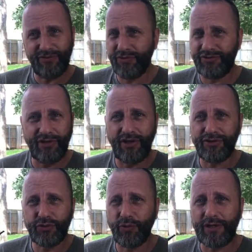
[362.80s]
was still
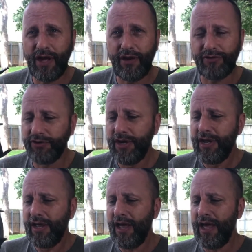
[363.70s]
under $20.
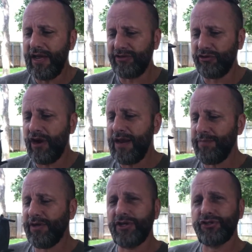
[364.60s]
It's great
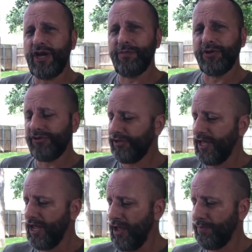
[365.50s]
because you're able to
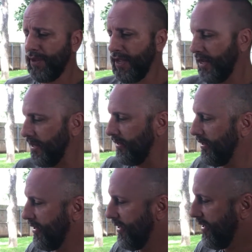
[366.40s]
set up and
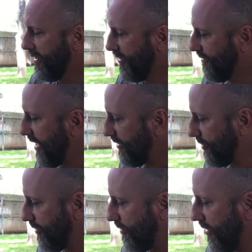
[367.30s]
set
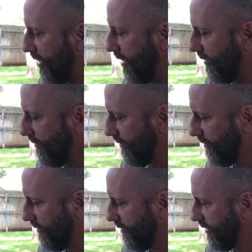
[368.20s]
your
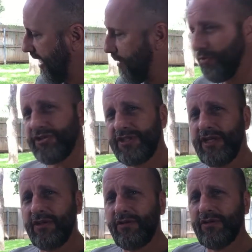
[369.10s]
camera
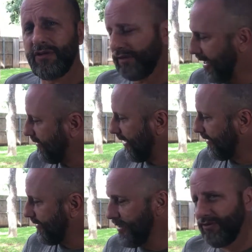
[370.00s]
still,
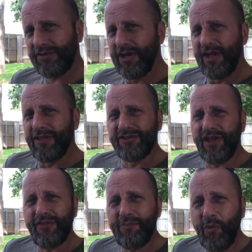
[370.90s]
like this. There's
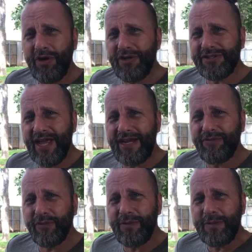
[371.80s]
nothing more irritating
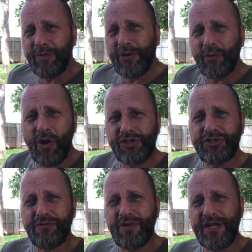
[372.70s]
for people that are
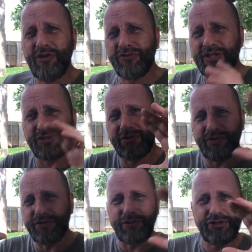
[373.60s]
watching your videos that
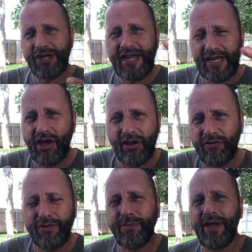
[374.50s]
you're shaking all
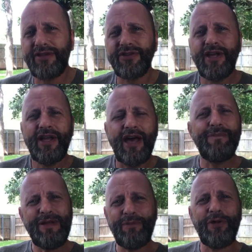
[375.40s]
over the place.
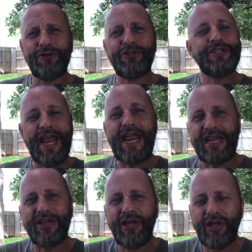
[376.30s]
People
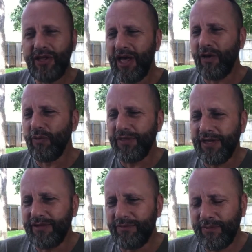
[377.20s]
understand
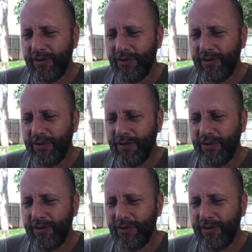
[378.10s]
within,